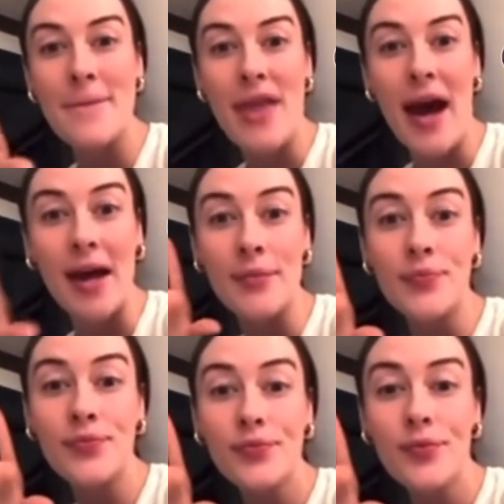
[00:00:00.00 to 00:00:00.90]
that
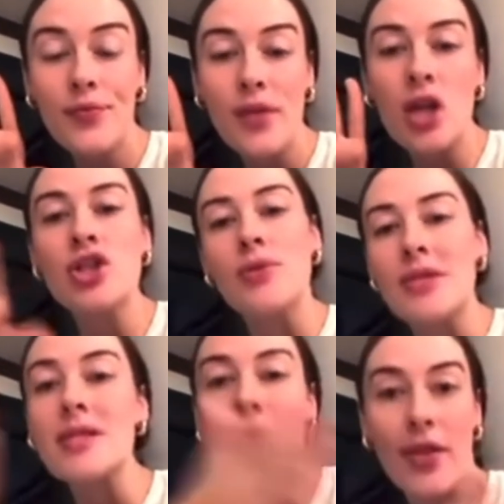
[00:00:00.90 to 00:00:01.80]
she
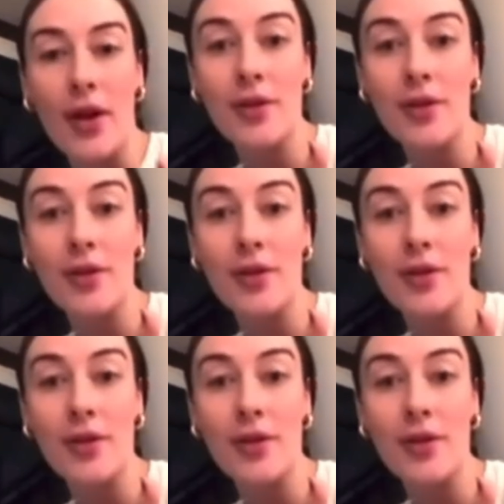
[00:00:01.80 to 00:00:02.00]
was his mother.